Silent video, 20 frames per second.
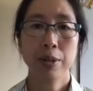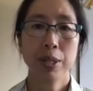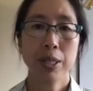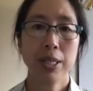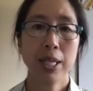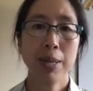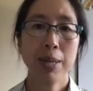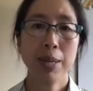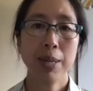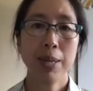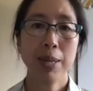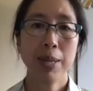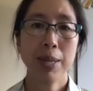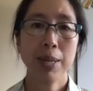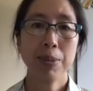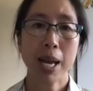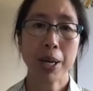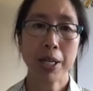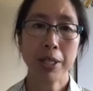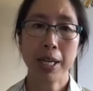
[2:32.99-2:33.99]
So it
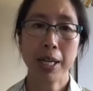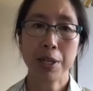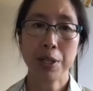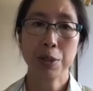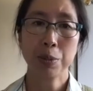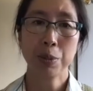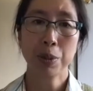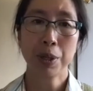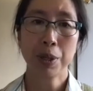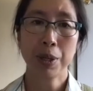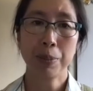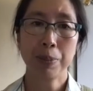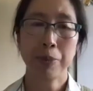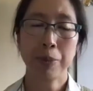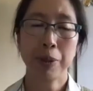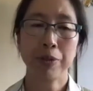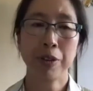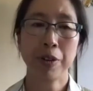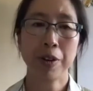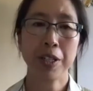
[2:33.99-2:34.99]
seems that pollinators were